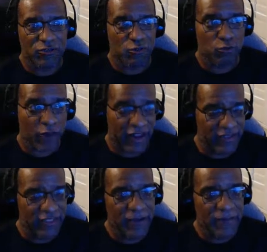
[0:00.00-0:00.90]

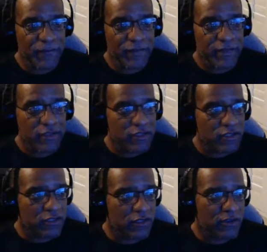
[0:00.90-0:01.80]
great.
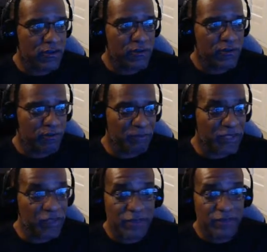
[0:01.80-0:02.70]
So
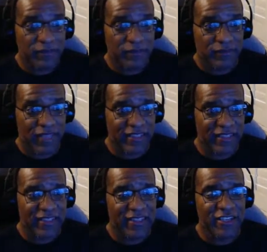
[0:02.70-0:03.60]
build him. Like
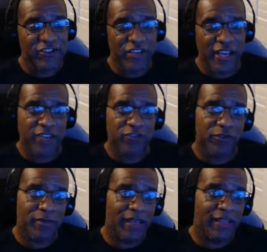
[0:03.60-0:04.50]
nothing has changed
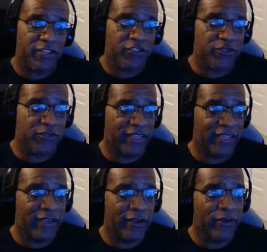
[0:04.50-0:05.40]
from my initial
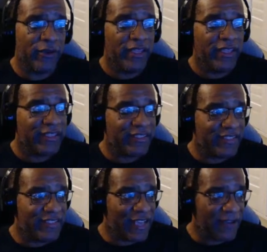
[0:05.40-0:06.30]
video. He's
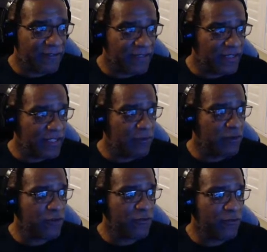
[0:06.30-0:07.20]
definitely
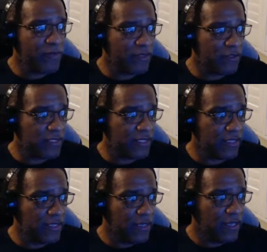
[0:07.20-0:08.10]
worth building.
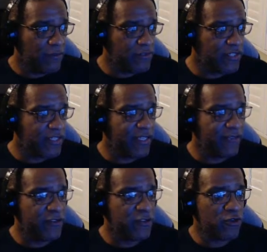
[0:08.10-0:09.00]
Um, just to give
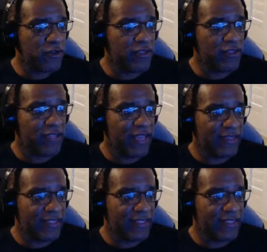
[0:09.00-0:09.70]
you a quick look at the